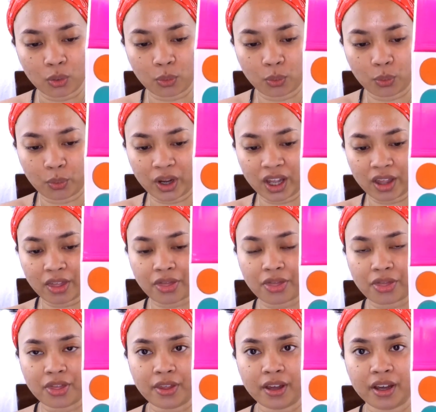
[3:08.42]
with
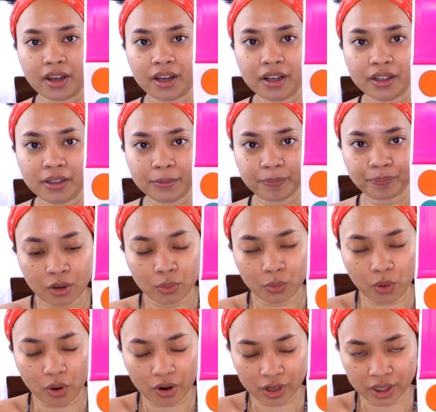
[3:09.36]
the
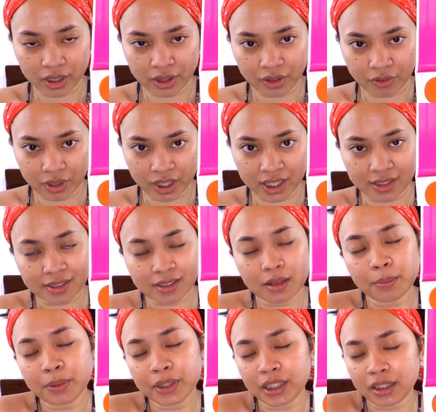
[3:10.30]
Warrior 3. It's
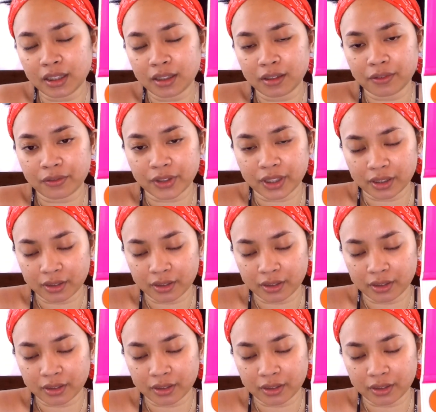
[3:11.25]
completely different,